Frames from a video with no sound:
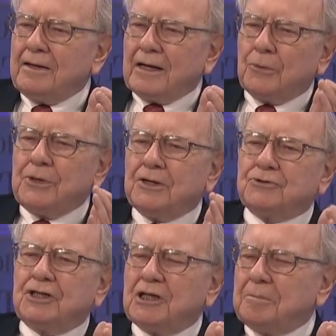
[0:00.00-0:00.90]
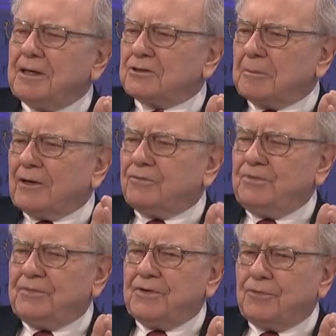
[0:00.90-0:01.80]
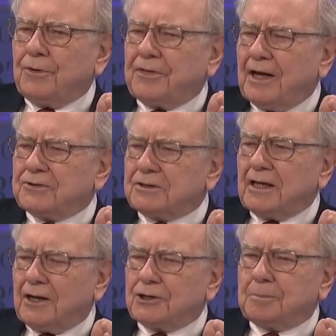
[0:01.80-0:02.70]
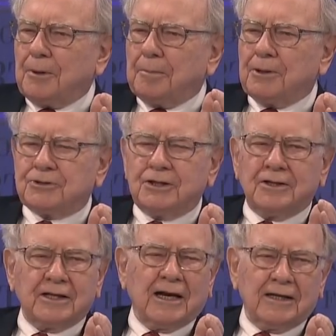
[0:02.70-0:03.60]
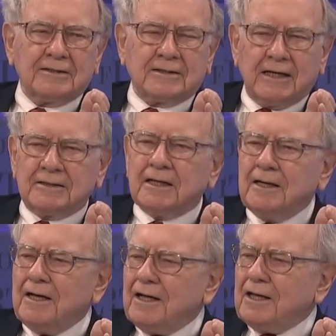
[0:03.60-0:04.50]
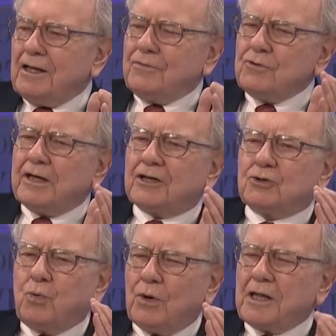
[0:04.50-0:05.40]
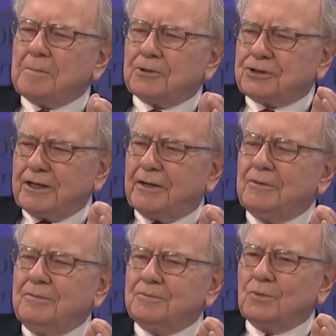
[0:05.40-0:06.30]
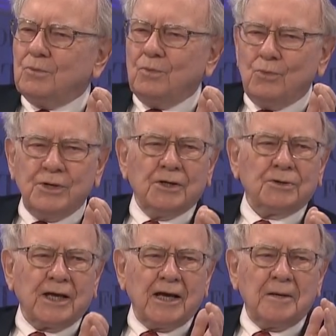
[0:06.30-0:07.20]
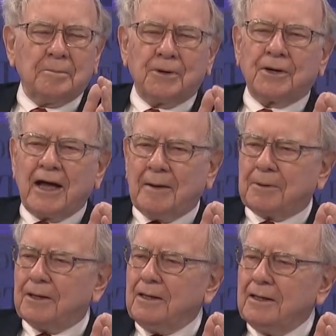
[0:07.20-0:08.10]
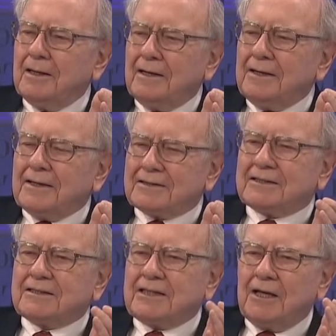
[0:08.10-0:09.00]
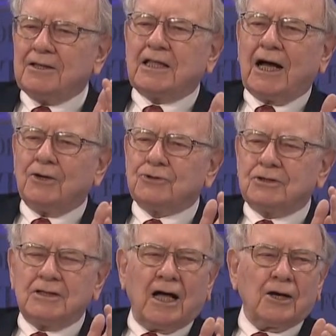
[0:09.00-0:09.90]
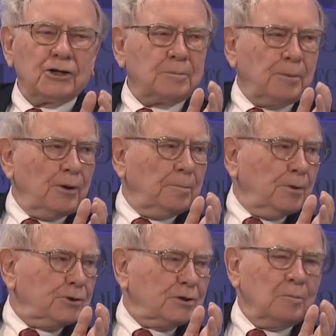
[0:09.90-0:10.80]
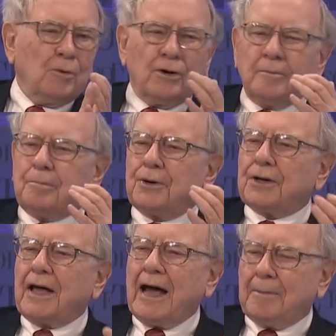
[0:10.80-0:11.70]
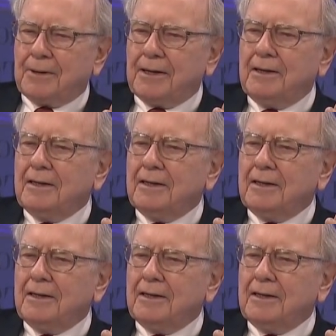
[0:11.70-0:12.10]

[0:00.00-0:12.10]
Now, real G D P is about fifty-four thousand dollars per person in the United States. If you get a twenty percent real gain per capita, that's ten thousand dollars per person more per capita